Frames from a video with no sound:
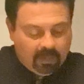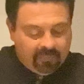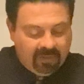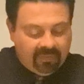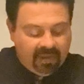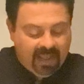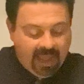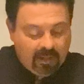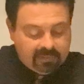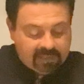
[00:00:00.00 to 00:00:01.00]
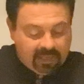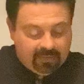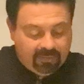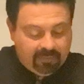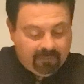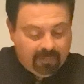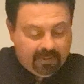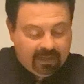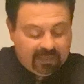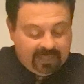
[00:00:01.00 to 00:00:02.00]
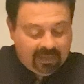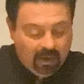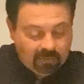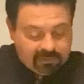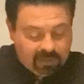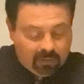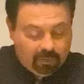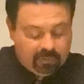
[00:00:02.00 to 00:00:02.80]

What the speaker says: that the outside of them may be clean also.